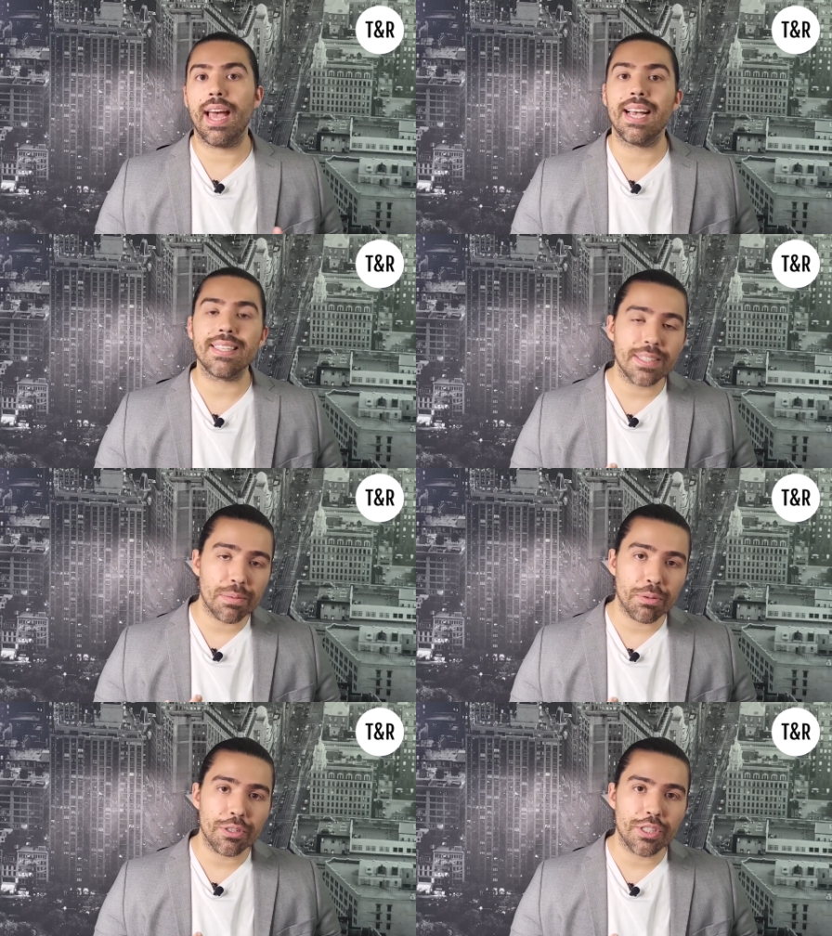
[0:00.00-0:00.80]
asset
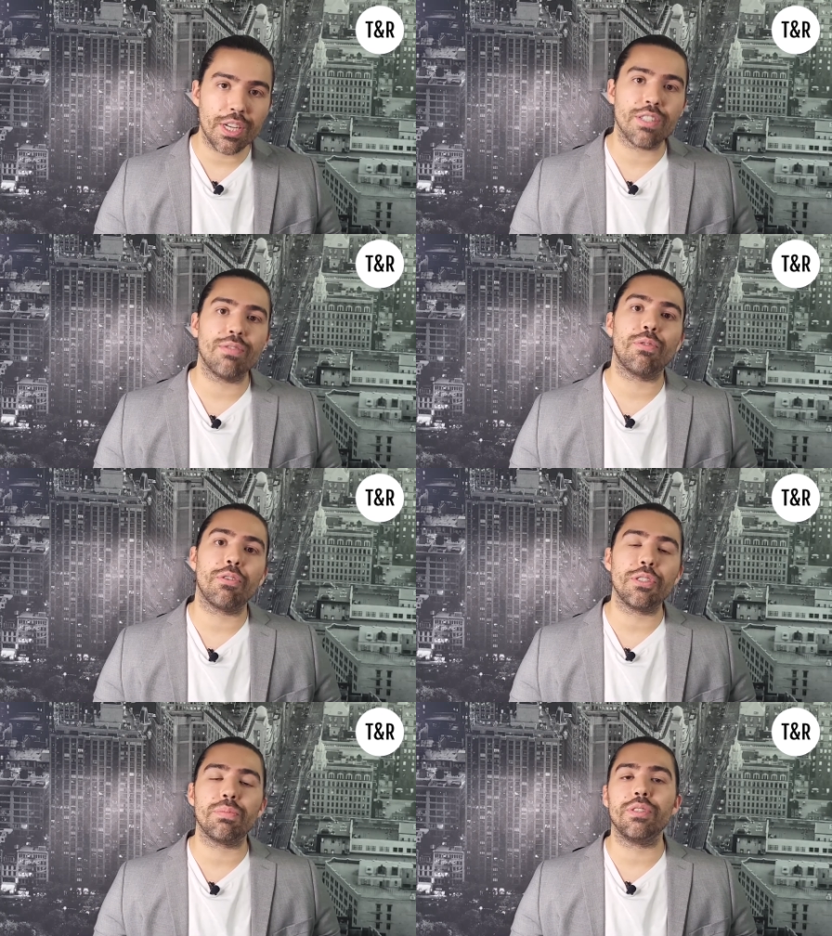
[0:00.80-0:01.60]
appreciation,
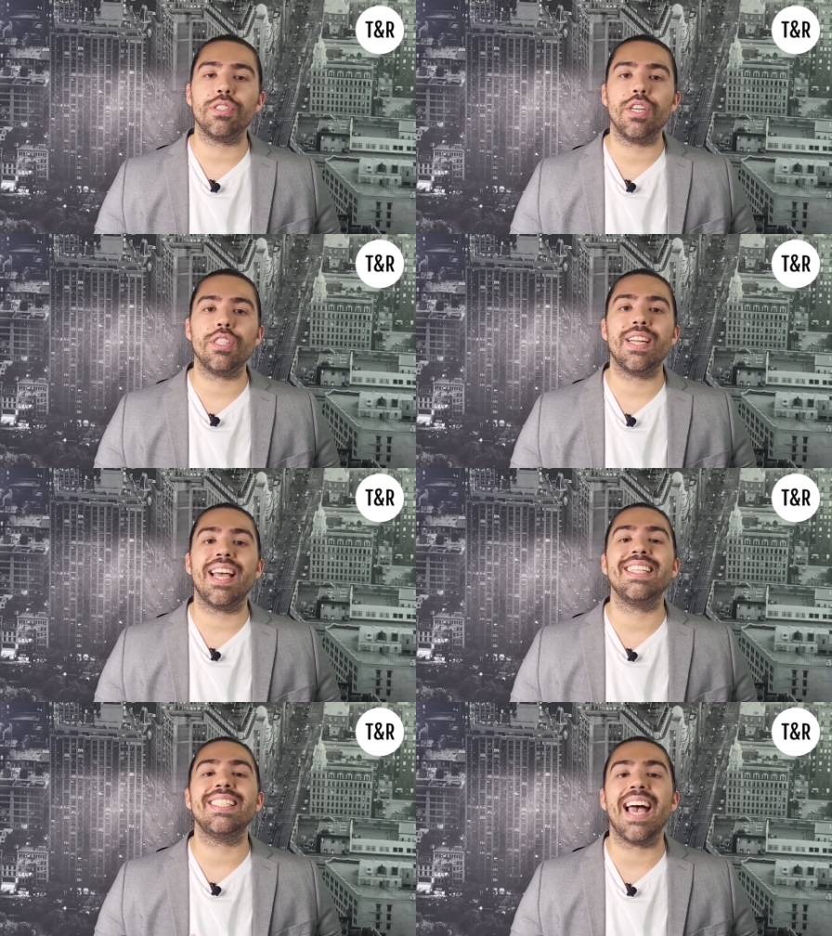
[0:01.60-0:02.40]
force appreciation,
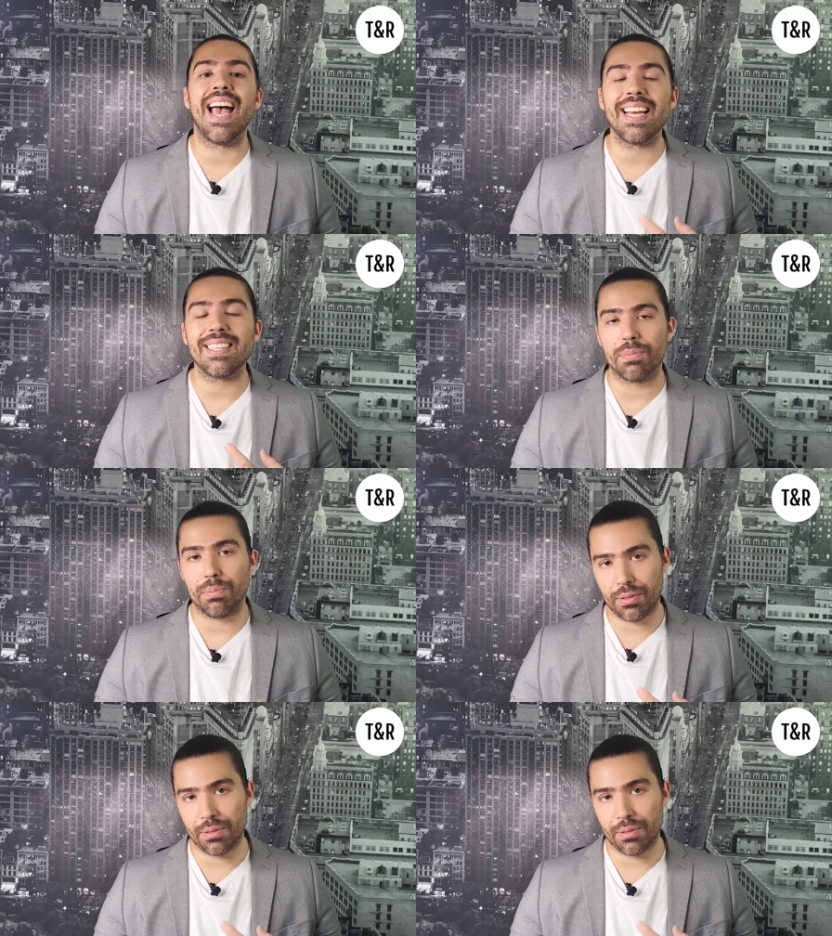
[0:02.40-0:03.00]
and tax